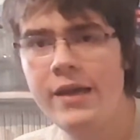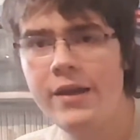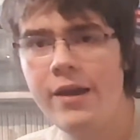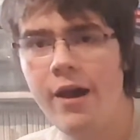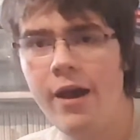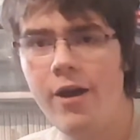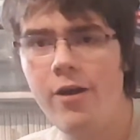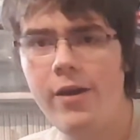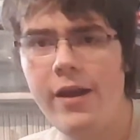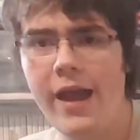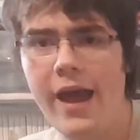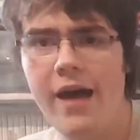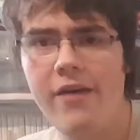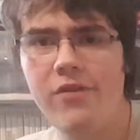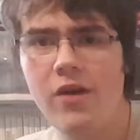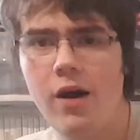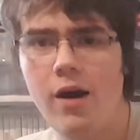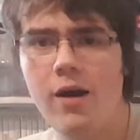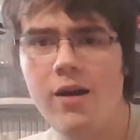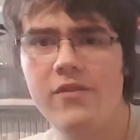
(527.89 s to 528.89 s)
Now, I already
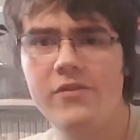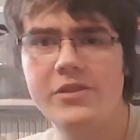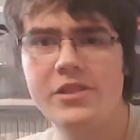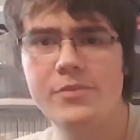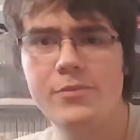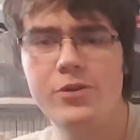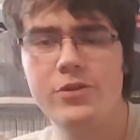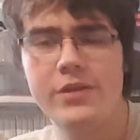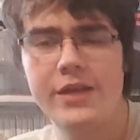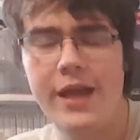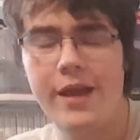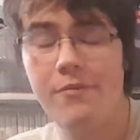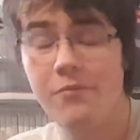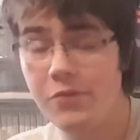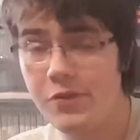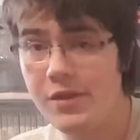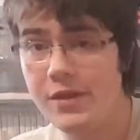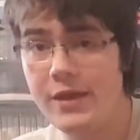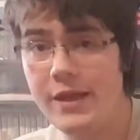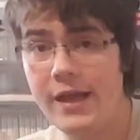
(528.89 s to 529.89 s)
have a Harvest Moon game
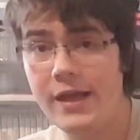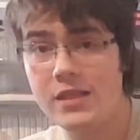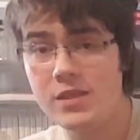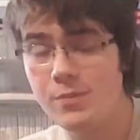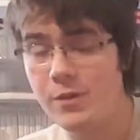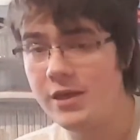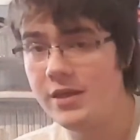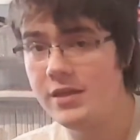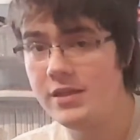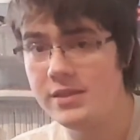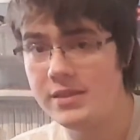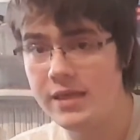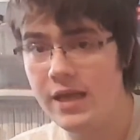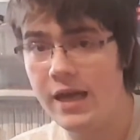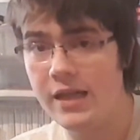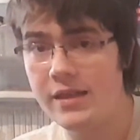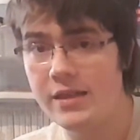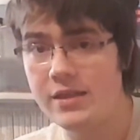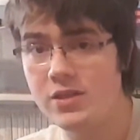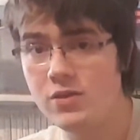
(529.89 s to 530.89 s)
for the DS, but it is
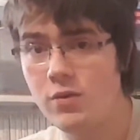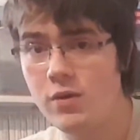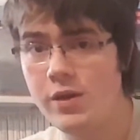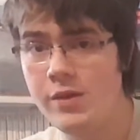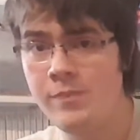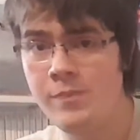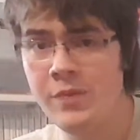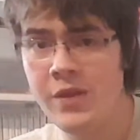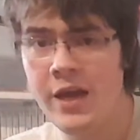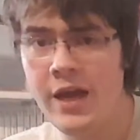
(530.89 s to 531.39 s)
not this one.